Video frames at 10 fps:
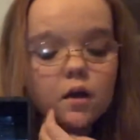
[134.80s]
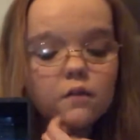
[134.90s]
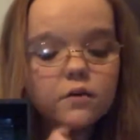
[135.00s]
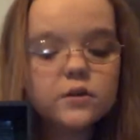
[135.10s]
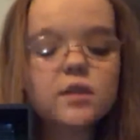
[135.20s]

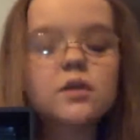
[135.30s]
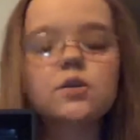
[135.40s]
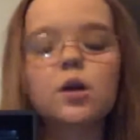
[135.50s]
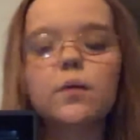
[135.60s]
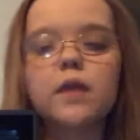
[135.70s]
First, let's
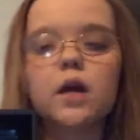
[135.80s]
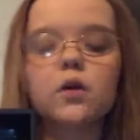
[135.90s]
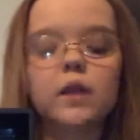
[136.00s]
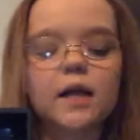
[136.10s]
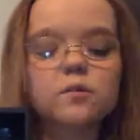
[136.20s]
start with
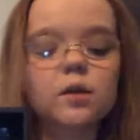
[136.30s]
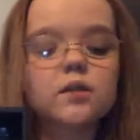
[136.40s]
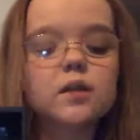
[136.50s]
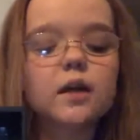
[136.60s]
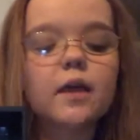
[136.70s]
Harold
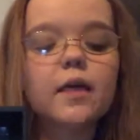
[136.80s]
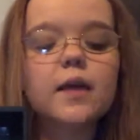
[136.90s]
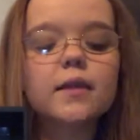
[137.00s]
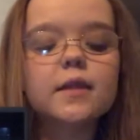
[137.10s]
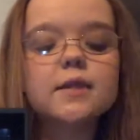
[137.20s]
Laswell's.
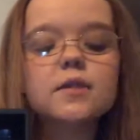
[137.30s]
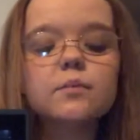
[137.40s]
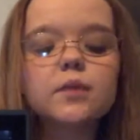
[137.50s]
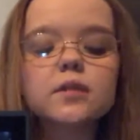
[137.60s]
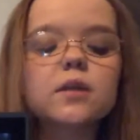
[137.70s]
This
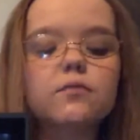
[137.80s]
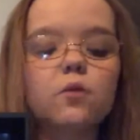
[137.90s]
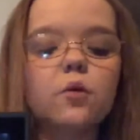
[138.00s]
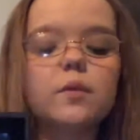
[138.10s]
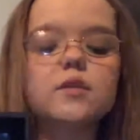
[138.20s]
simplistic
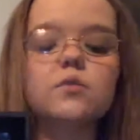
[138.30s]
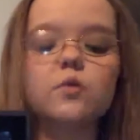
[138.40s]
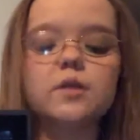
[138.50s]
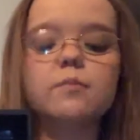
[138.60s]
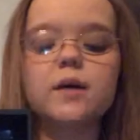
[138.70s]
form is
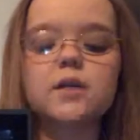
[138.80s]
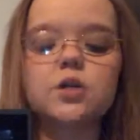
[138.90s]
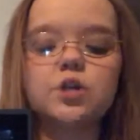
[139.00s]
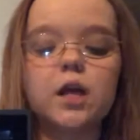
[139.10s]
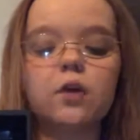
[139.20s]
source,
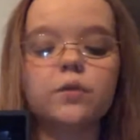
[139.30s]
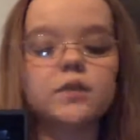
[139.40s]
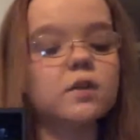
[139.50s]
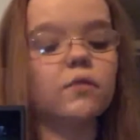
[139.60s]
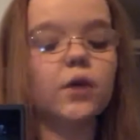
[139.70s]
message, channel,
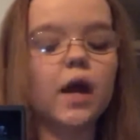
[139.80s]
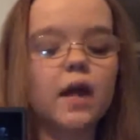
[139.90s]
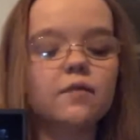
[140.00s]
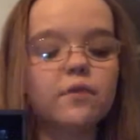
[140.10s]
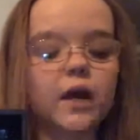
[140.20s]
receiver,
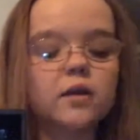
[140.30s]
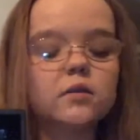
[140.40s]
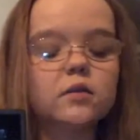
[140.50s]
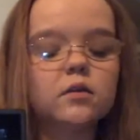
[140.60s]
and effect.